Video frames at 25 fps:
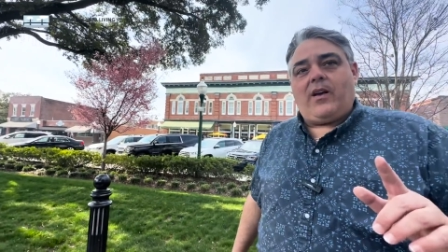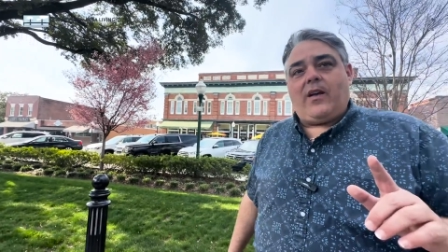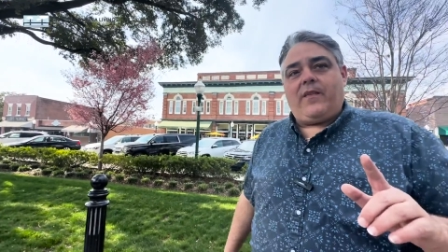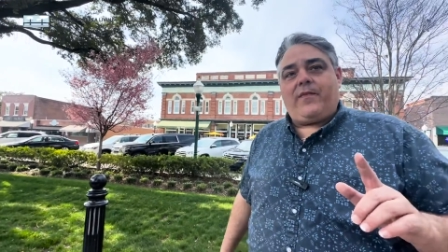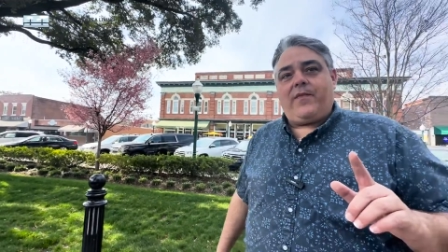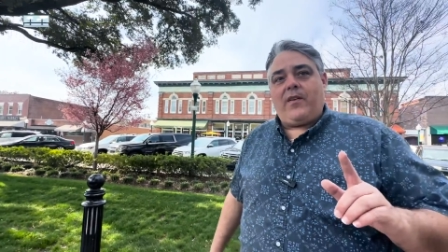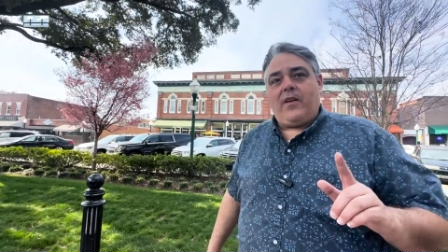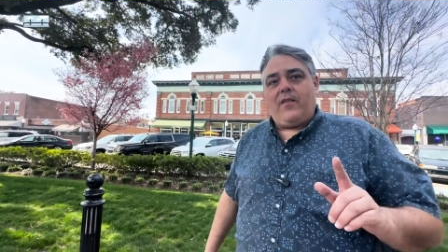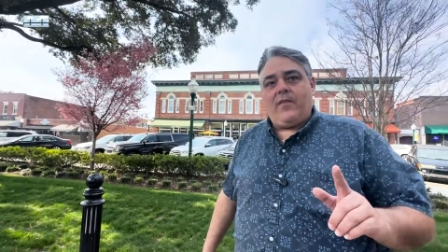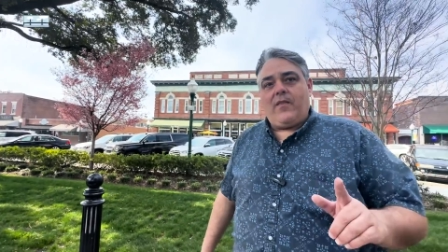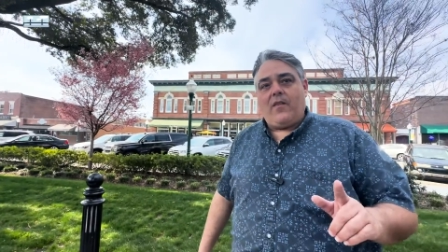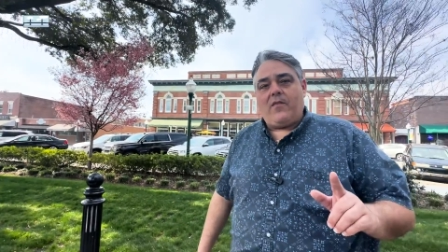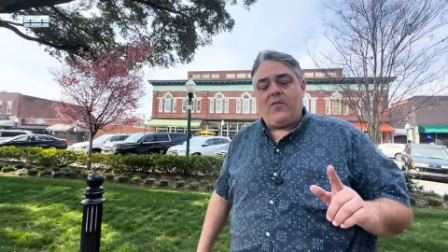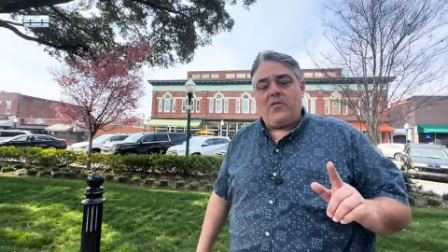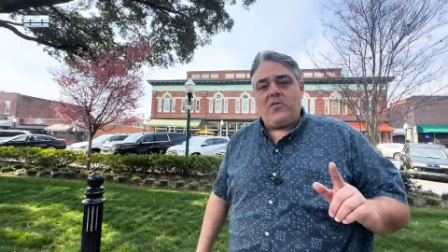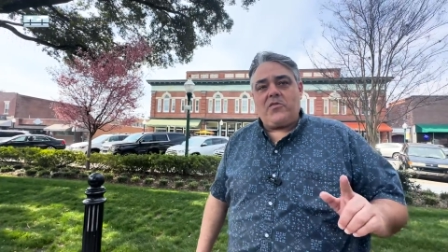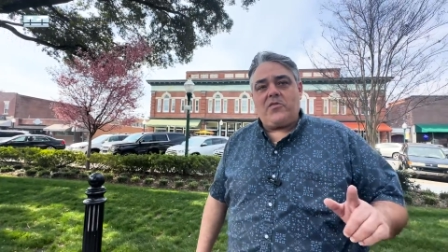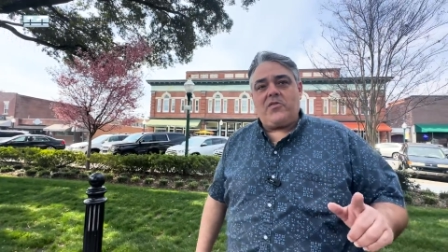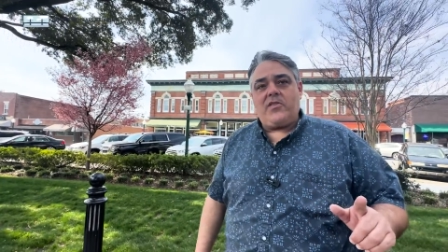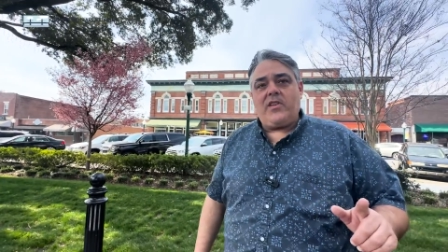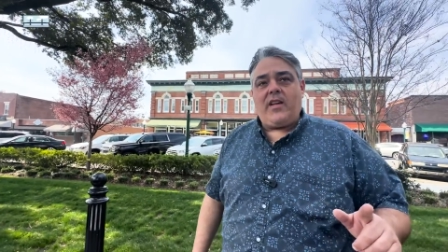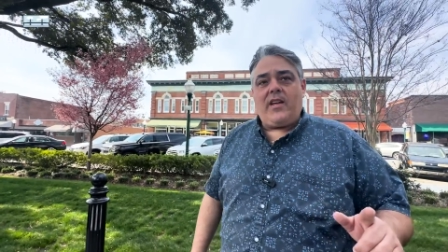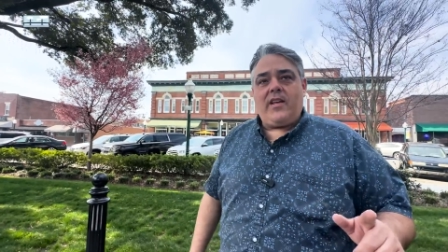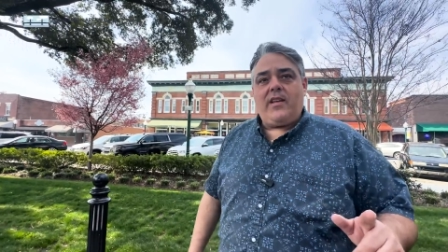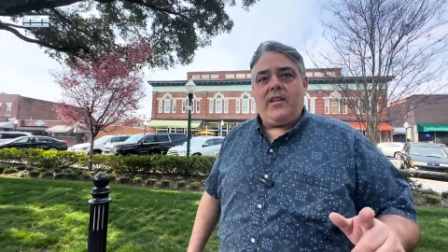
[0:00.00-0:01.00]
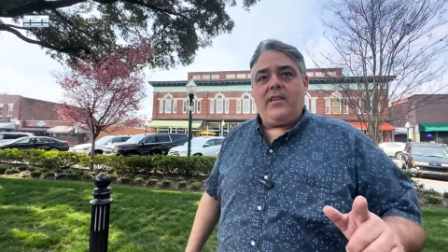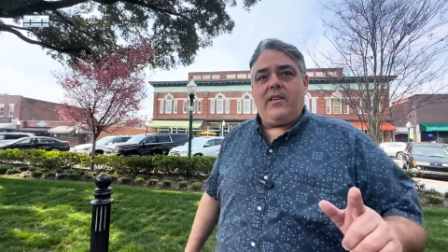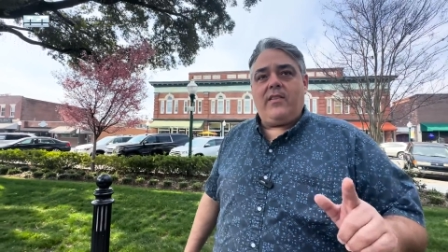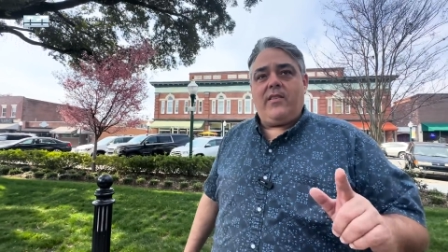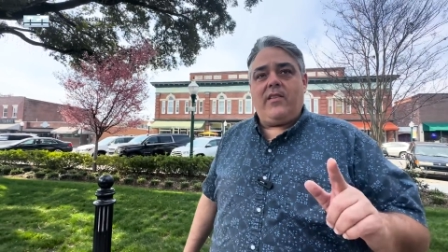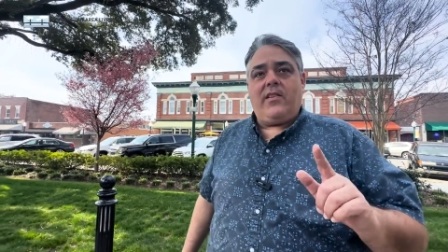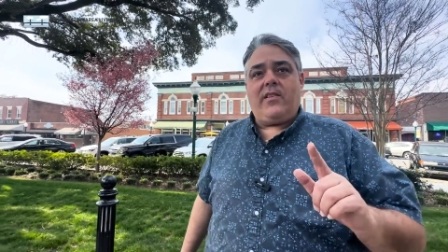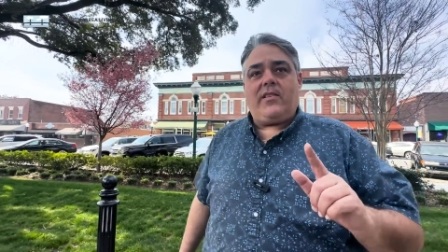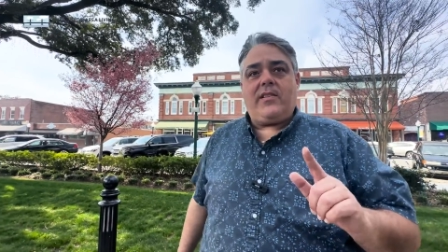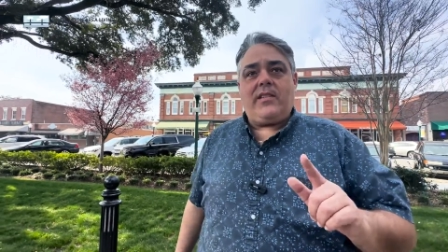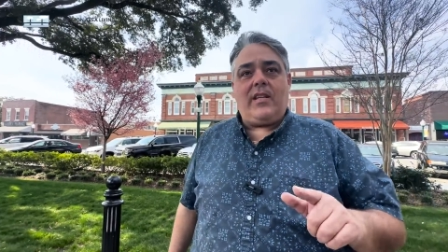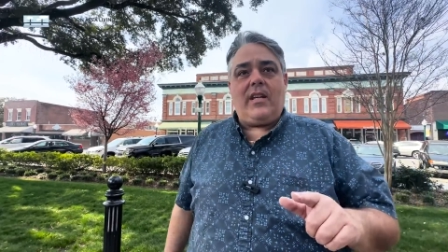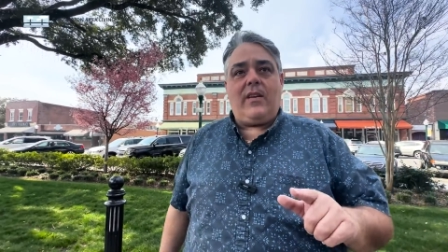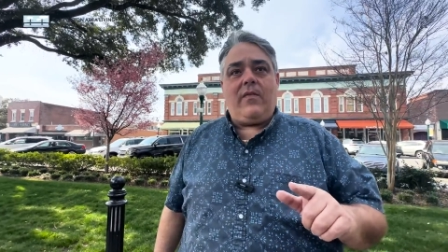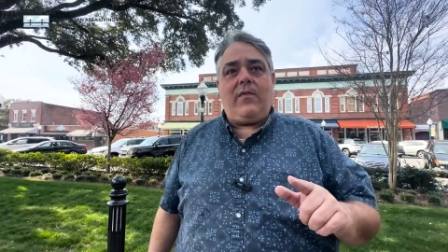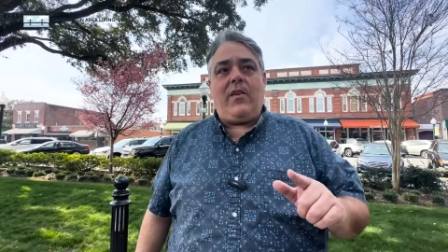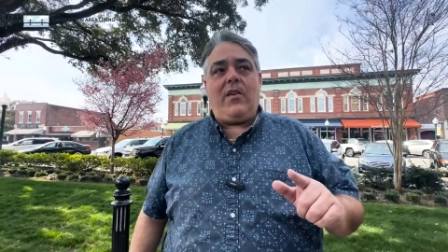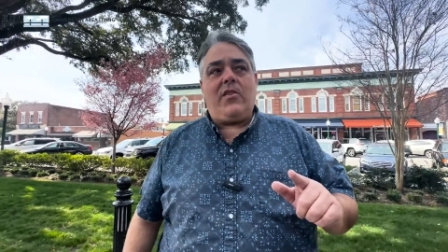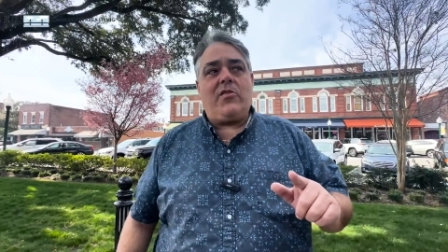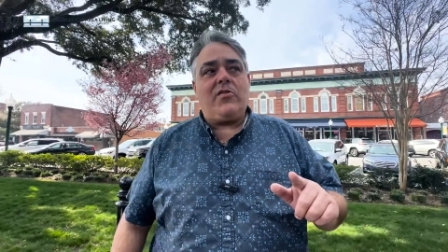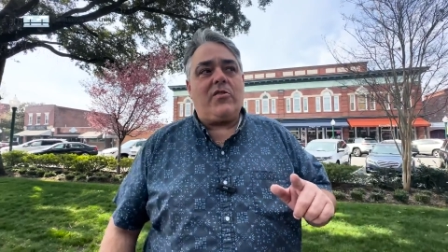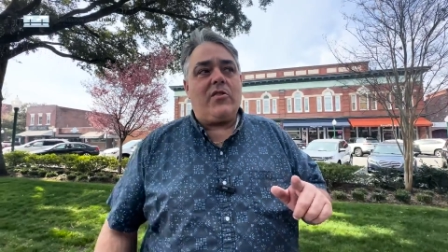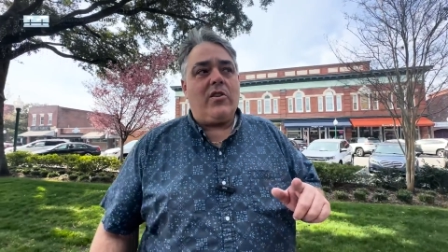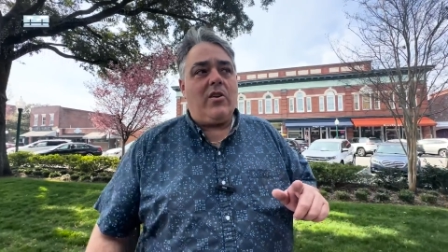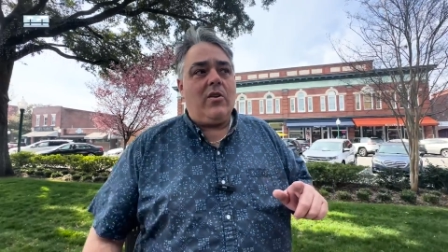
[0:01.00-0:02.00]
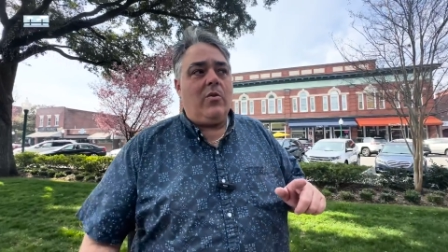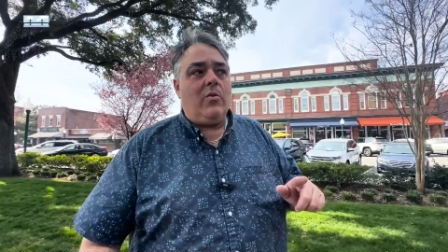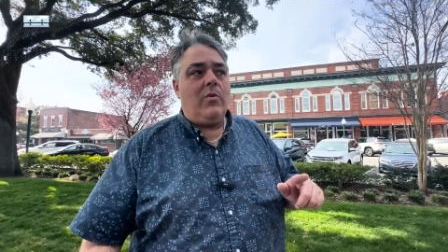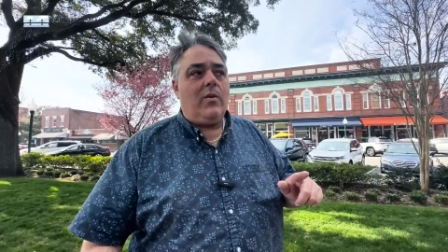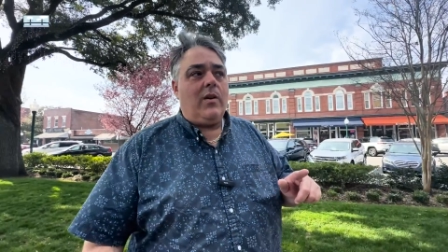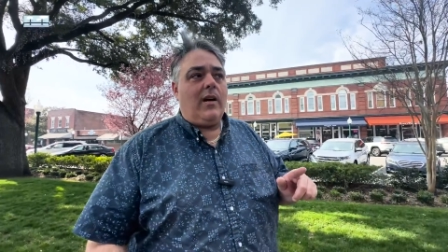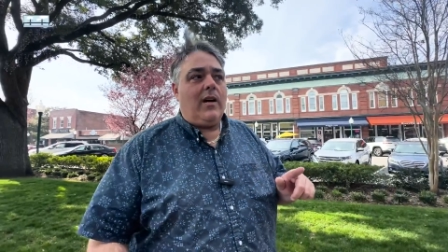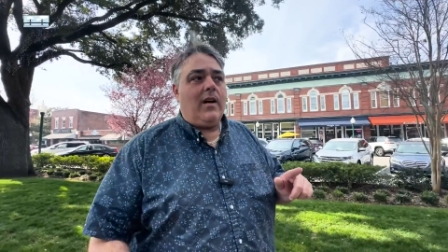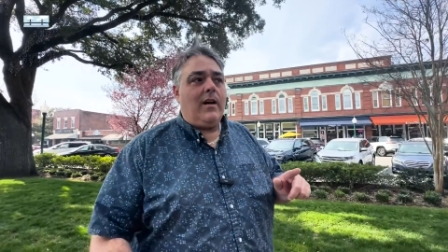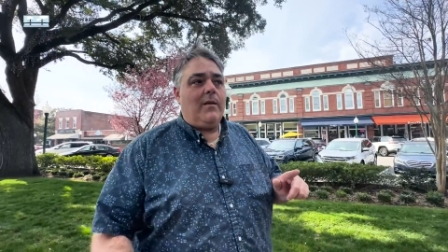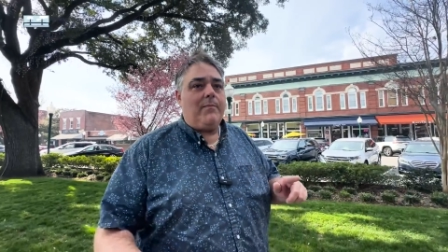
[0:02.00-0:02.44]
if you've ever seen the TV show